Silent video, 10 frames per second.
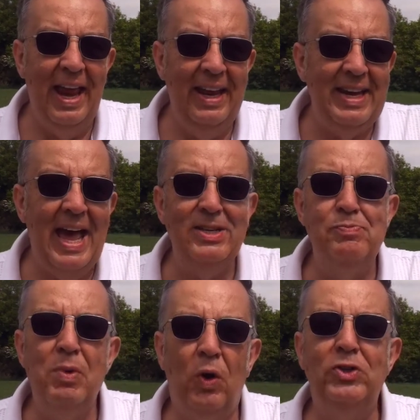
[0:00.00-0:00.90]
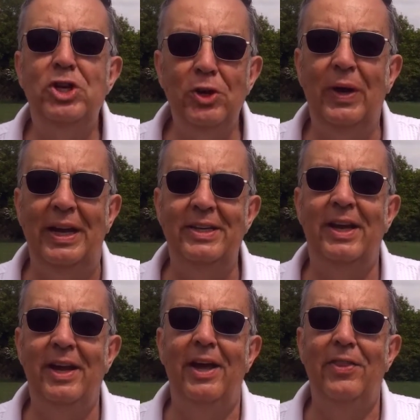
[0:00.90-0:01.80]
it has more to it
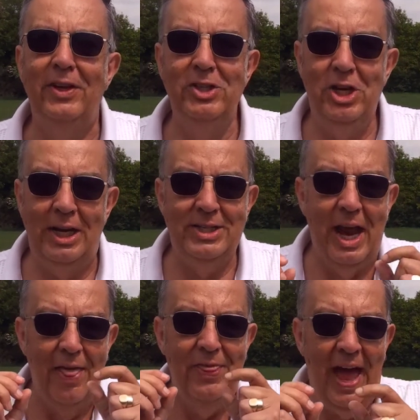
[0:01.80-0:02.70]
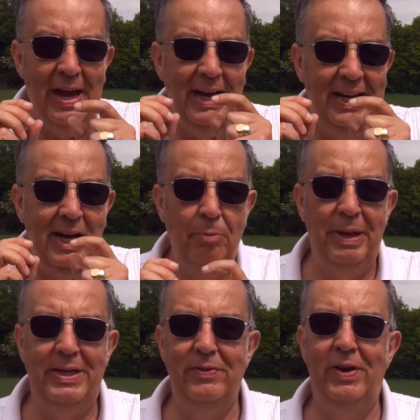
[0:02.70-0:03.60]
than just that little
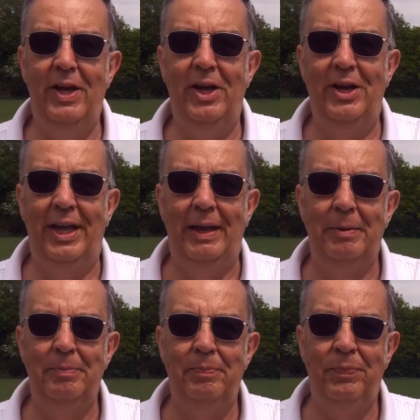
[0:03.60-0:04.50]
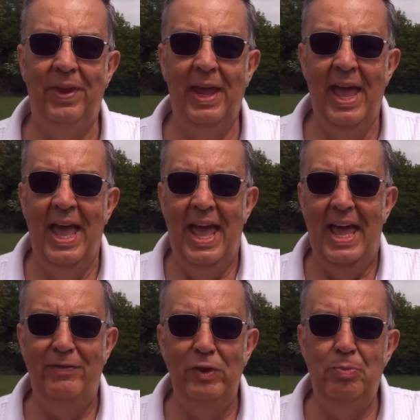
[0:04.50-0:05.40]
bit of learning.
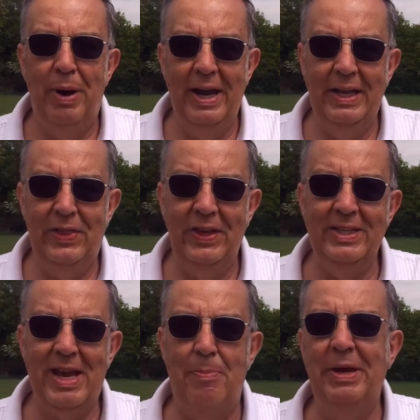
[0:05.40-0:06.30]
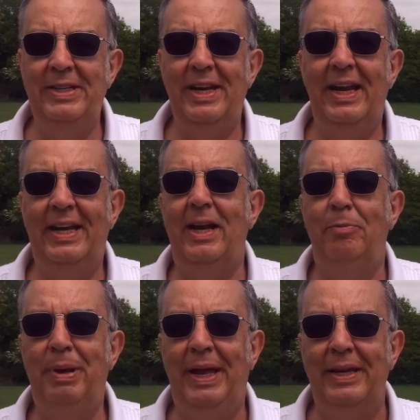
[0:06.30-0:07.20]
If you break things up into
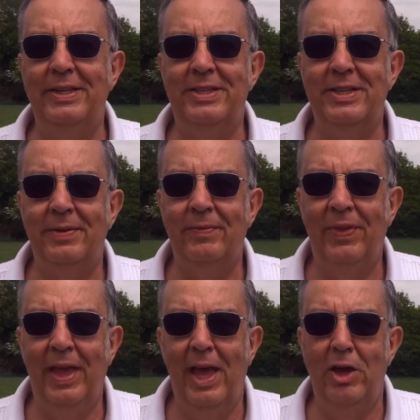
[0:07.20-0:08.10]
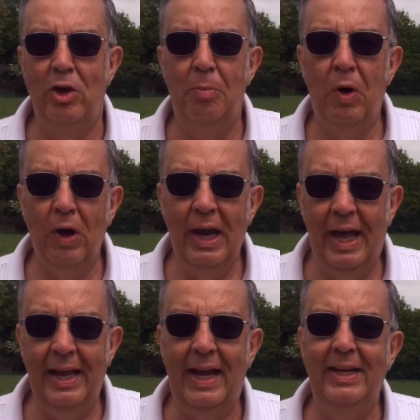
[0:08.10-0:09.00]
little bits, you're more
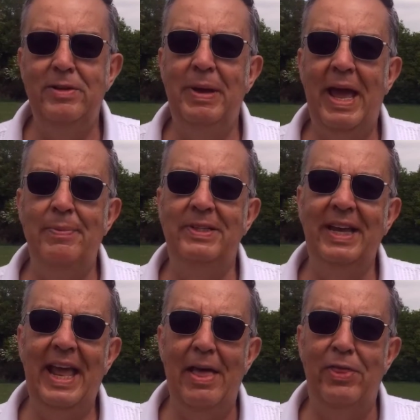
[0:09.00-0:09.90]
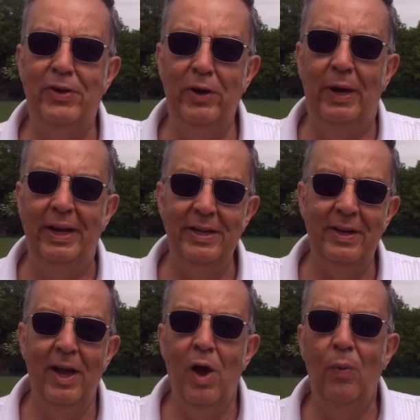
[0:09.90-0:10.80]
likely to be able to get through it
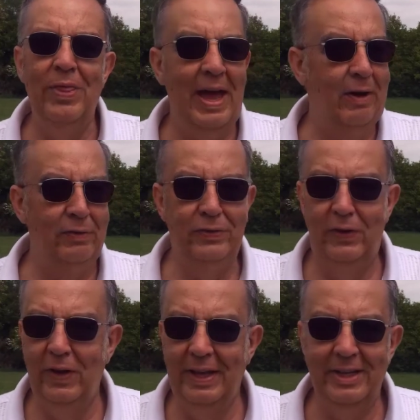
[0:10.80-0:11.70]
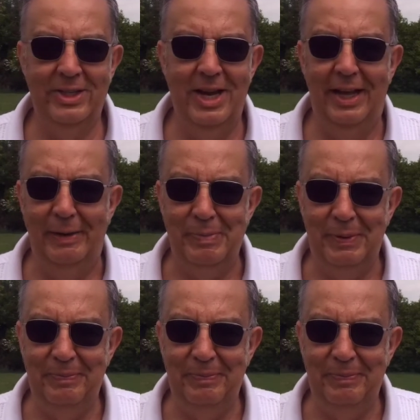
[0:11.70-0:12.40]
without falling asleep.